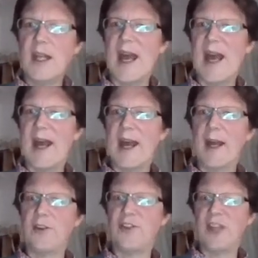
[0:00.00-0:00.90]

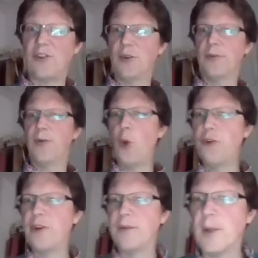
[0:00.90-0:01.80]
and sets
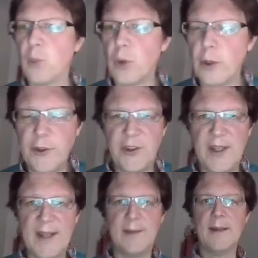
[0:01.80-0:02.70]
defaults if they weren't
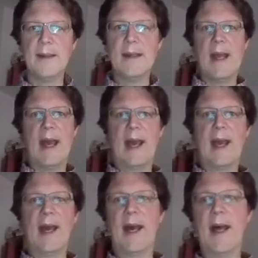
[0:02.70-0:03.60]
set,
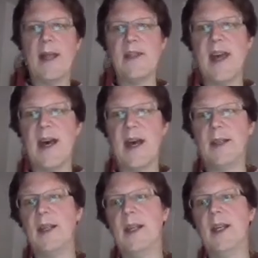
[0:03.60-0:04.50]
and
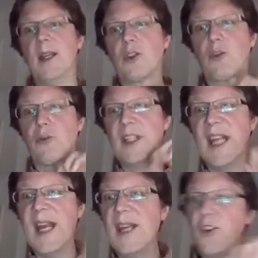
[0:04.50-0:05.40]
then it
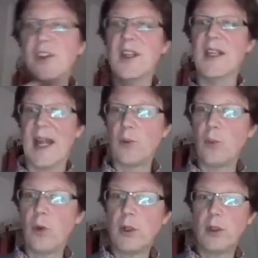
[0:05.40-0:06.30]
creates the
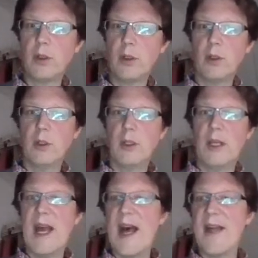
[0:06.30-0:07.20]
network.
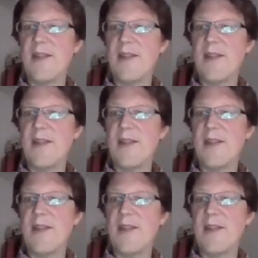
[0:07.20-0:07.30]
And